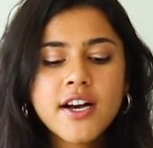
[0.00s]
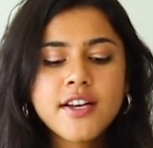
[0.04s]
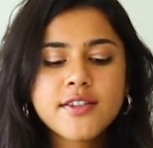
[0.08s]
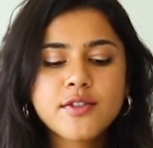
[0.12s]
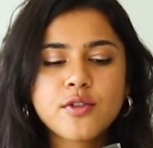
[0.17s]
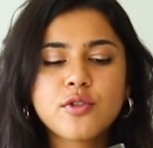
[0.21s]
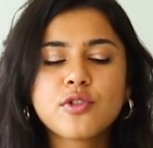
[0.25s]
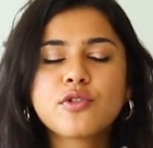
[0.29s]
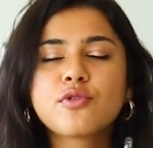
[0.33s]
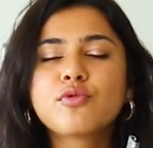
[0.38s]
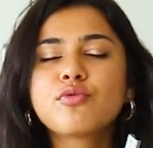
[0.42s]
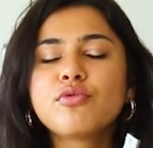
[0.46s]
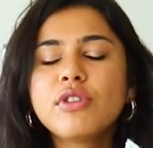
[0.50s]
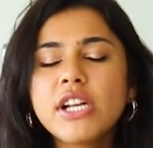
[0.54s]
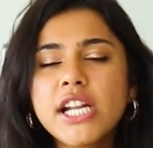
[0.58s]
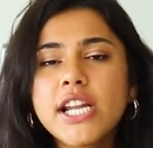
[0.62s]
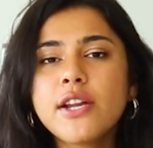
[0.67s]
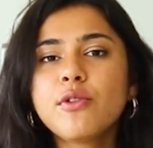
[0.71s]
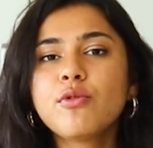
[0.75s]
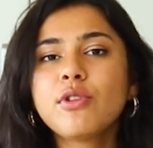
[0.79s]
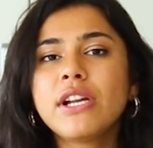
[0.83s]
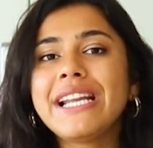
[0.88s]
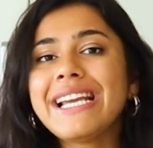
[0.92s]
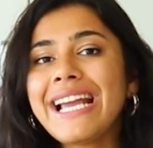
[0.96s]
So it's
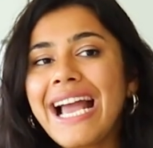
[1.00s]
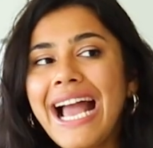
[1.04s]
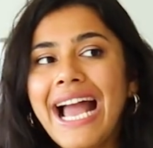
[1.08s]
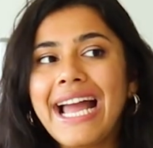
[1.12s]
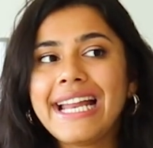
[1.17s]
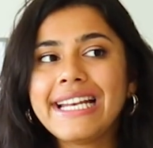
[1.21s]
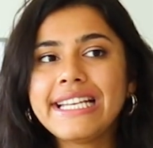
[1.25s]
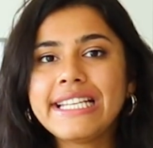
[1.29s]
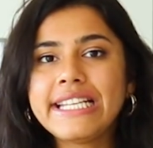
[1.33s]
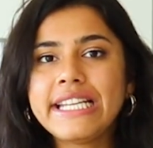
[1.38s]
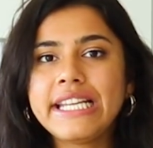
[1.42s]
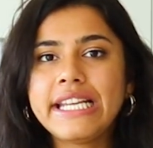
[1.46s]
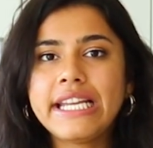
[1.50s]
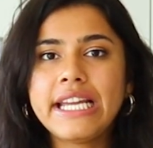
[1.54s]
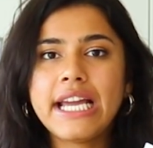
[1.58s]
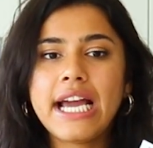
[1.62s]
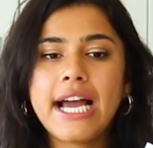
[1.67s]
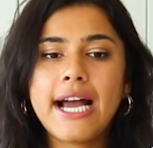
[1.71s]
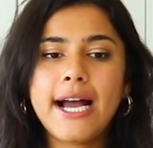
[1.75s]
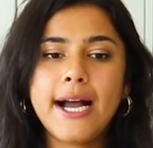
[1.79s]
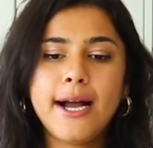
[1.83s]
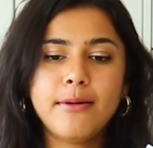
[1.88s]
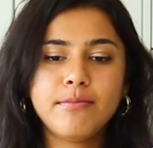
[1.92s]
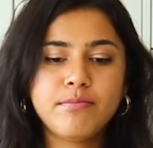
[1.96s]
really handy
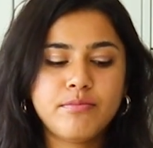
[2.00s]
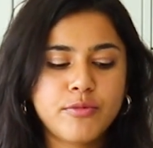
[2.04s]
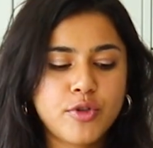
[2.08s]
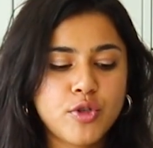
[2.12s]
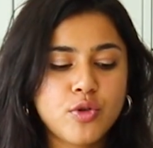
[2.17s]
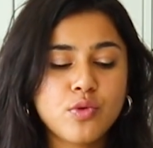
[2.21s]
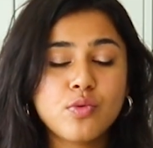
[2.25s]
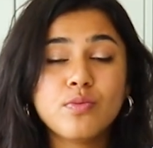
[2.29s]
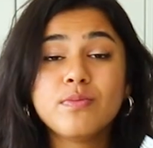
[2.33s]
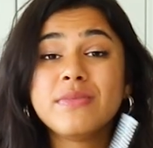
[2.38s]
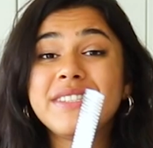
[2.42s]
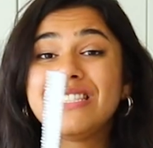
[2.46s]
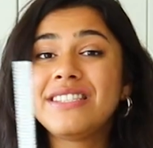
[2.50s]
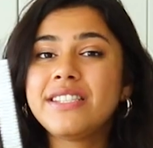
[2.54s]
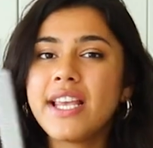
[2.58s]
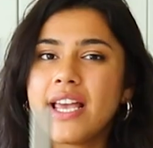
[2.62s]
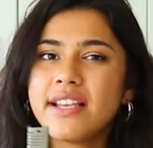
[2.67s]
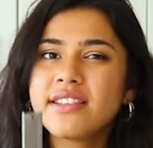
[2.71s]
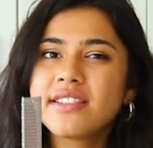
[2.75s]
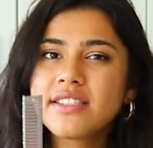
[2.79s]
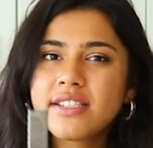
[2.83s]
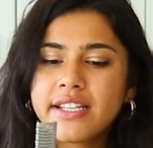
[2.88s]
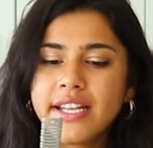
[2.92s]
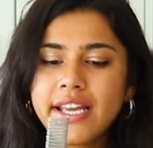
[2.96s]
to
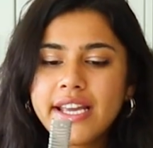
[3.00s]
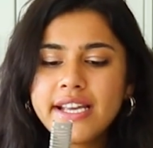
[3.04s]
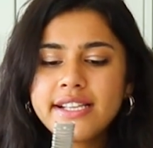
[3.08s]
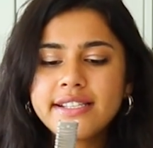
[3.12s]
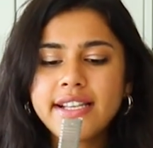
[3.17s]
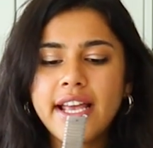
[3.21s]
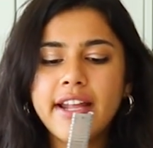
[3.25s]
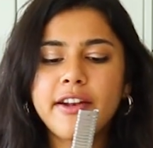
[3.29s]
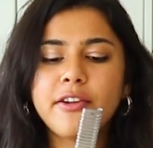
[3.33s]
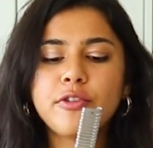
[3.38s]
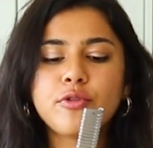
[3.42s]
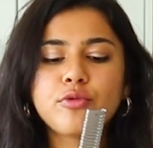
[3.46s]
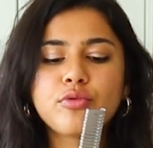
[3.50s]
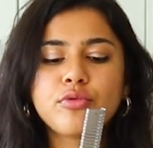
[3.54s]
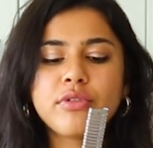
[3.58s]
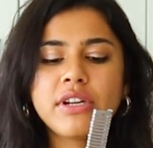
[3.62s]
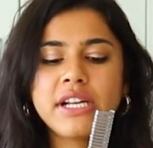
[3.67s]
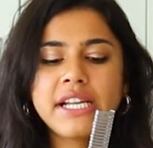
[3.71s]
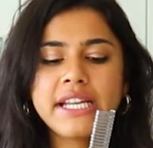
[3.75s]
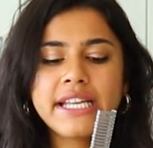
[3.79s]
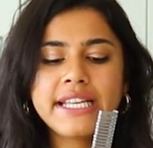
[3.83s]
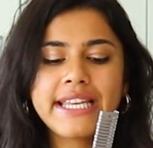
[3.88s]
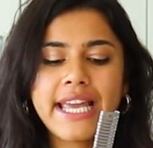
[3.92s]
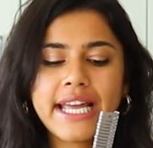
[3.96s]
zest things, and it
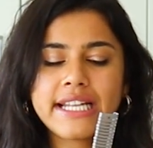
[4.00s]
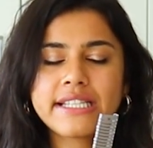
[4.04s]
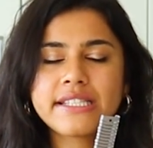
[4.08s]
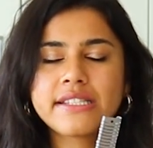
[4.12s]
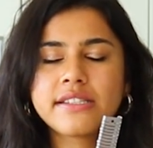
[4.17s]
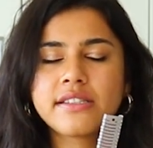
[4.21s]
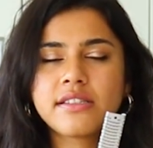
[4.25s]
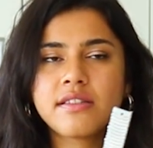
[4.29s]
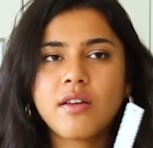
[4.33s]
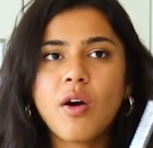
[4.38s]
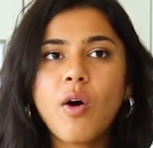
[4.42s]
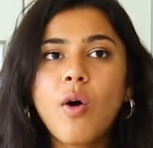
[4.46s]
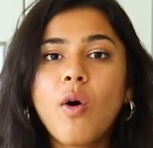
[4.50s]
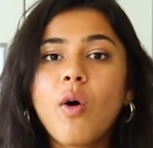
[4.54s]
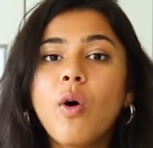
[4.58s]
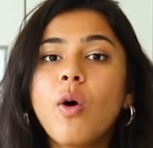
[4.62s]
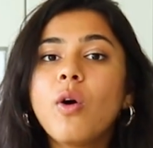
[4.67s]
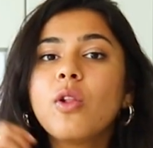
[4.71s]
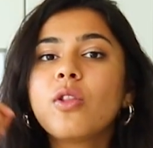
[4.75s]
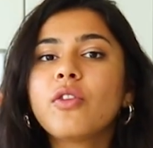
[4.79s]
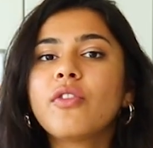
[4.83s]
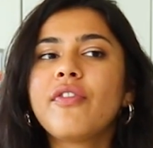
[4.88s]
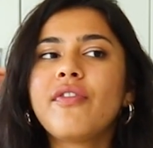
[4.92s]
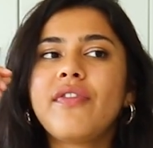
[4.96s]
really gets
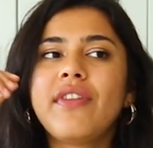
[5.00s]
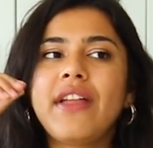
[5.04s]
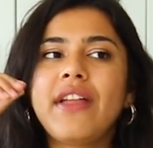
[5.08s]
all of